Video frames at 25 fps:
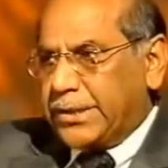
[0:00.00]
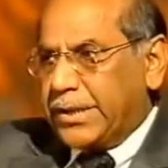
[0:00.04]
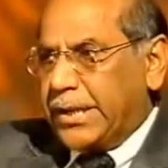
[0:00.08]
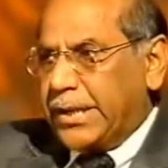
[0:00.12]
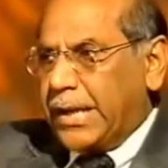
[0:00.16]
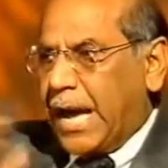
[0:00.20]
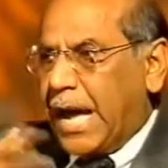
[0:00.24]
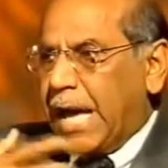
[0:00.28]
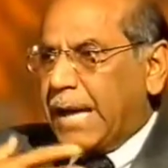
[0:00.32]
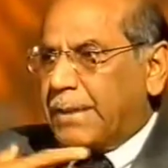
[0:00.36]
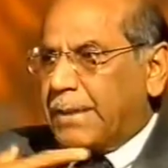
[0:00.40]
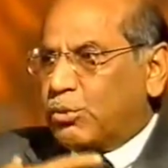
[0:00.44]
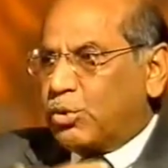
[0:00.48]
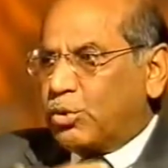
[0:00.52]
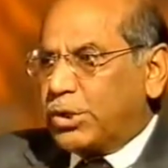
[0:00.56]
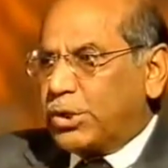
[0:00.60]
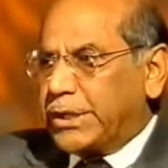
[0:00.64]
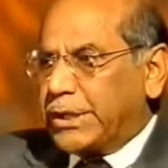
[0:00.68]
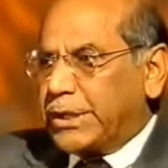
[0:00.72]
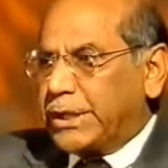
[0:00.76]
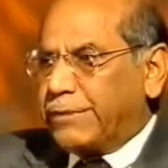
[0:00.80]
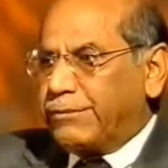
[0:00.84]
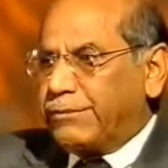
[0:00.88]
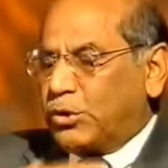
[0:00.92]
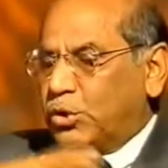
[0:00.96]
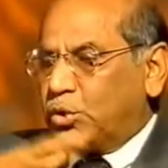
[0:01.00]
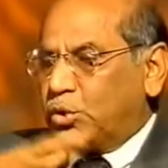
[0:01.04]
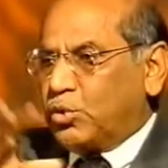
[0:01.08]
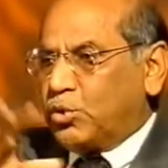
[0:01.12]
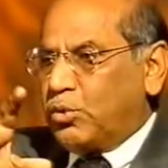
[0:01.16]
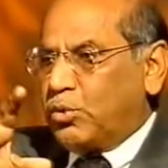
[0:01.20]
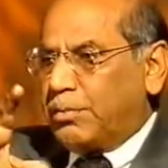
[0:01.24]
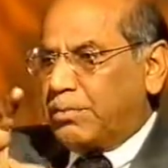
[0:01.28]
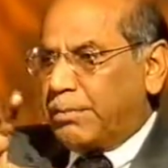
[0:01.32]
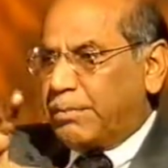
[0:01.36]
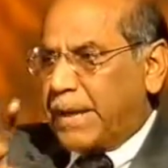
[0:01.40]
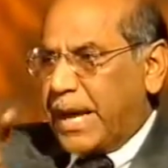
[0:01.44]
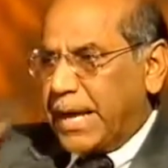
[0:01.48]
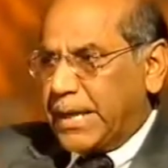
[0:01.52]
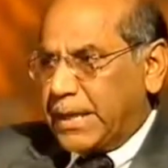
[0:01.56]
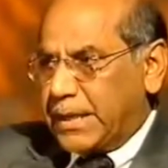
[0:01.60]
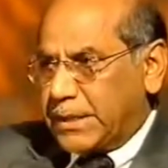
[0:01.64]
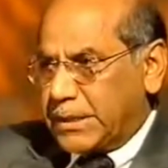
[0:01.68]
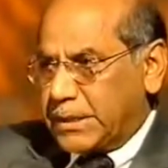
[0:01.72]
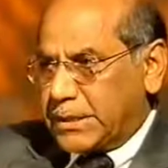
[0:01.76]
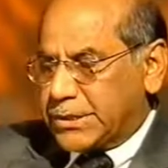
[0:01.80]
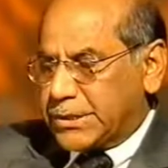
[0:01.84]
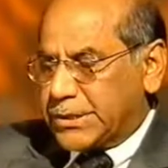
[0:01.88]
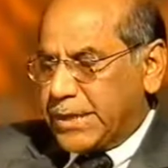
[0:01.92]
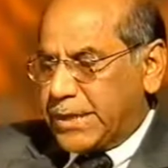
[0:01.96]
anything. I'm only giving you my
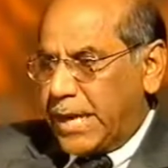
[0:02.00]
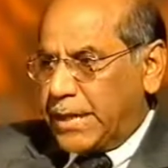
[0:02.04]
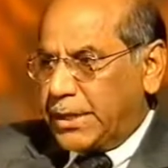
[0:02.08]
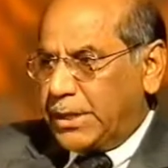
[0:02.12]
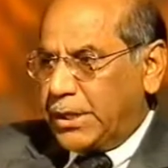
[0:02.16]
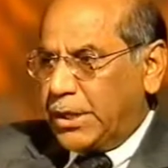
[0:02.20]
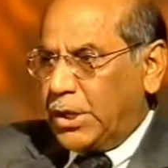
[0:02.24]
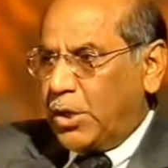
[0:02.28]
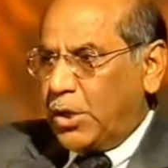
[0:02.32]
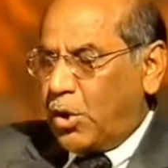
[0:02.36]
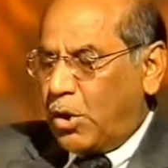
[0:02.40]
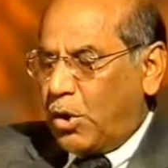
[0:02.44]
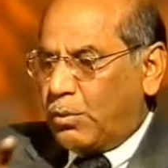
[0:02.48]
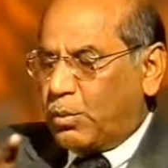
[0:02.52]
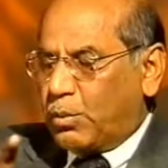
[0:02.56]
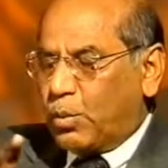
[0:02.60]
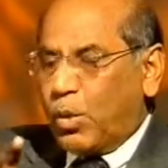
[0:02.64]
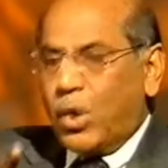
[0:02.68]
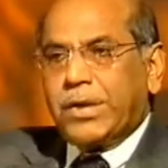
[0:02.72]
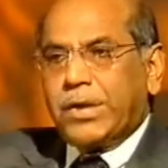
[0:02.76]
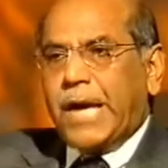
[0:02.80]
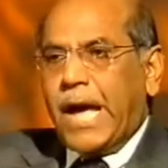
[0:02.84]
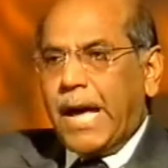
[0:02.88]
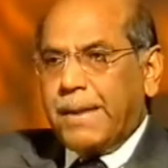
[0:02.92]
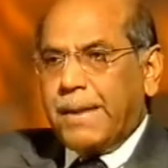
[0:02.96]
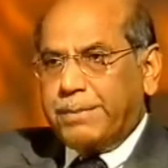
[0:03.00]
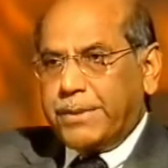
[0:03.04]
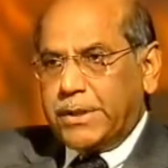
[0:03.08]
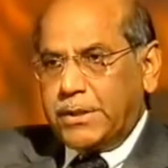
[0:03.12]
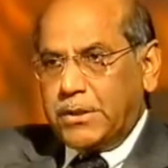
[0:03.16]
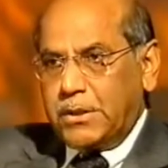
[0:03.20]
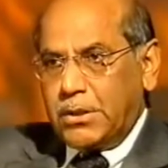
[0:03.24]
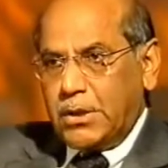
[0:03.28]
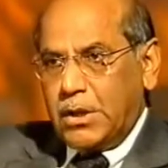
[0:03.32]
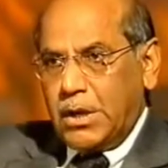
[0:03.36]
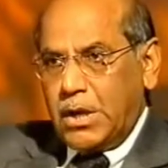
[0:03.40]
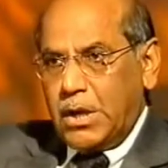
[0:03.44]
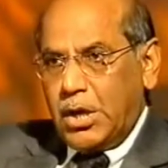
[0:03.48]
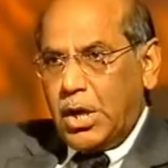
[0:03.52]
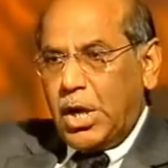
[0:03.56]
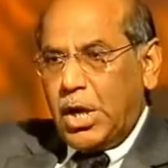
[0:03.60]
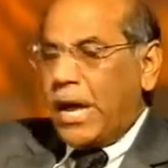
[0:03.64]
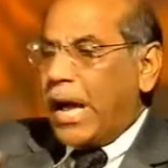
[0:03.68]
understanding of what happened